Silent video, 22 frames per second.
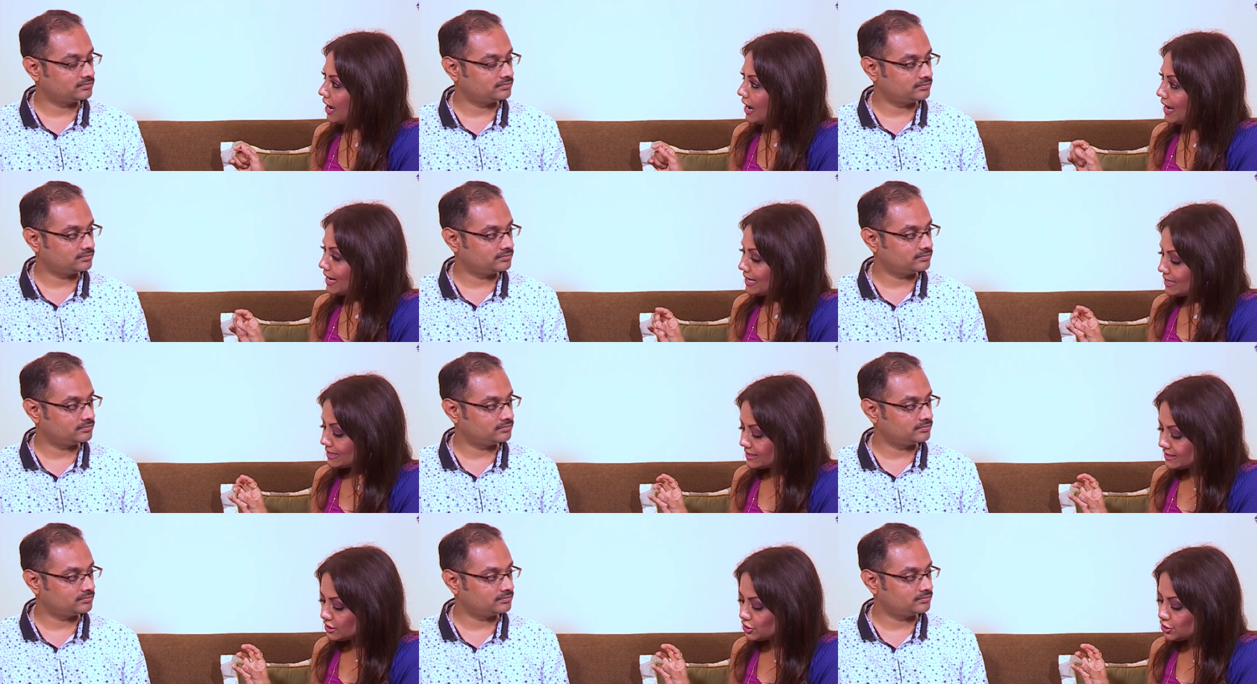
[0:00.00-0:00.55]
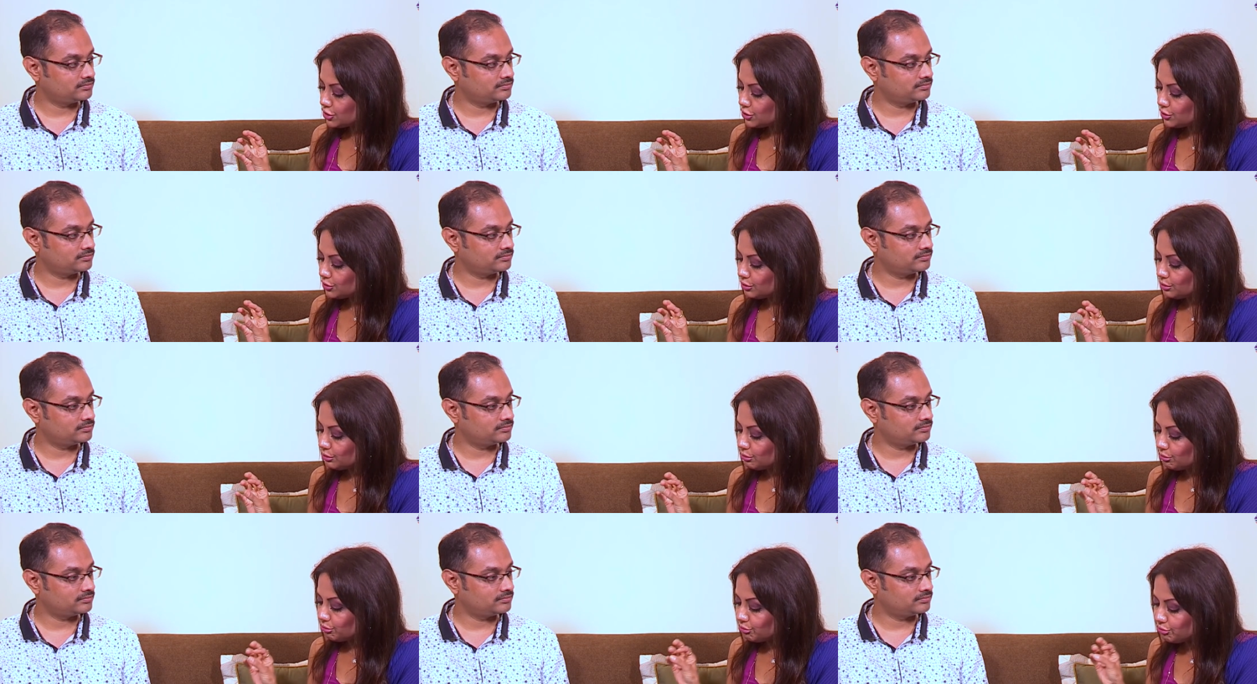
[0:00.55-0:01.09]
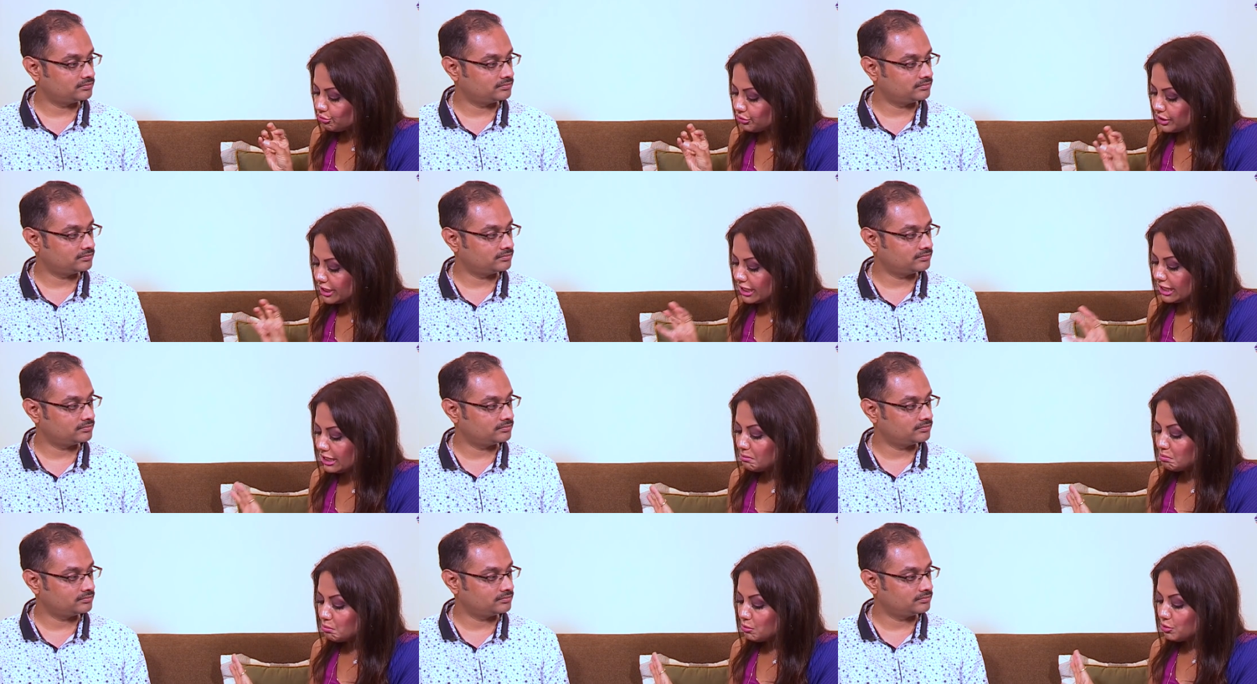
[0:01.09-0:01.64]
Speaker 1: and to
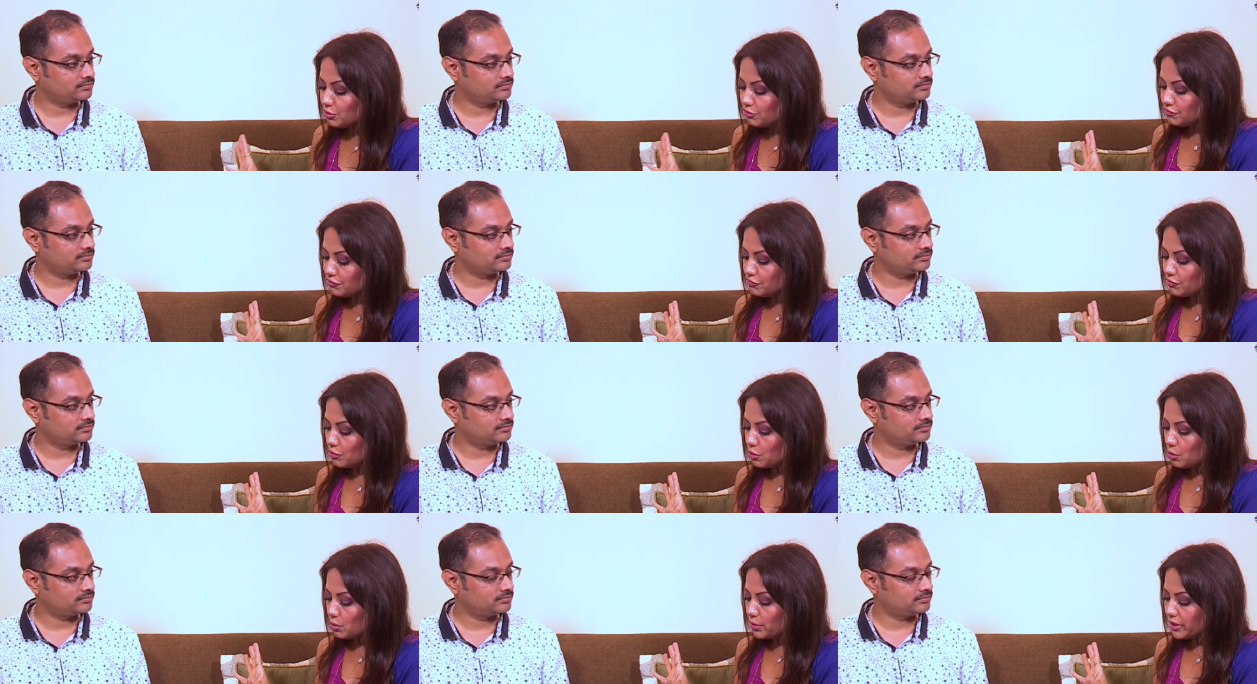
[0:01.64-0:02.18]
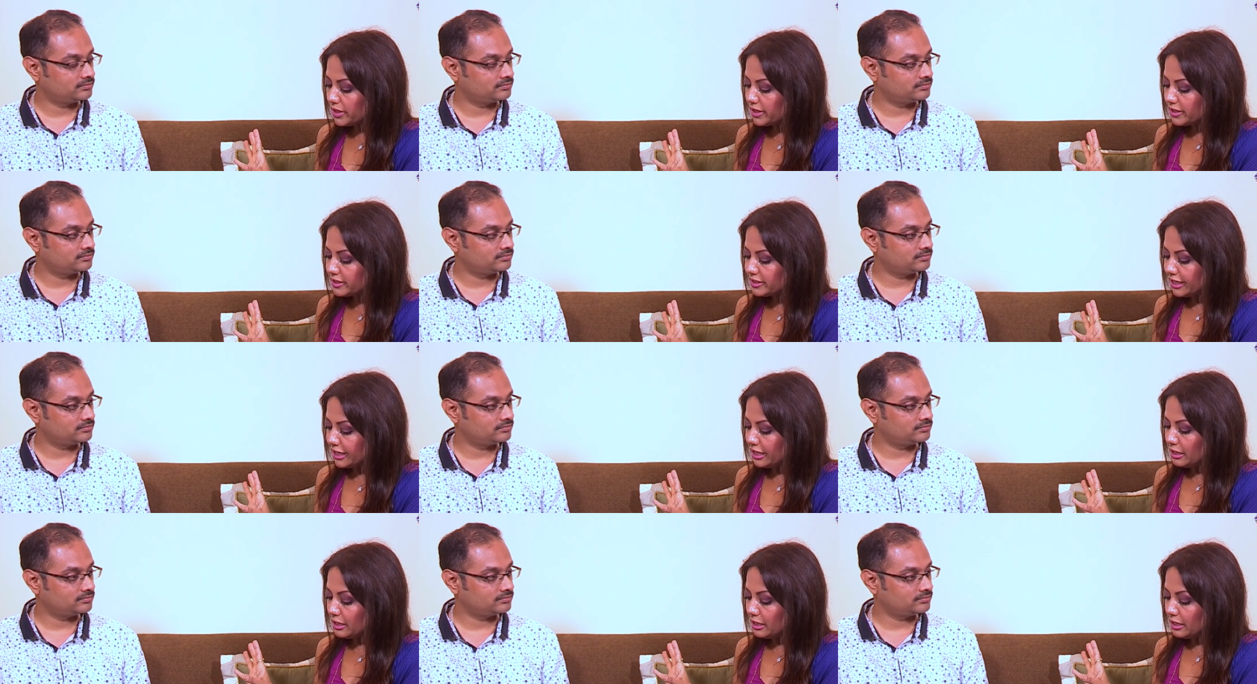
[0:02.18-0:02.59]
really move forward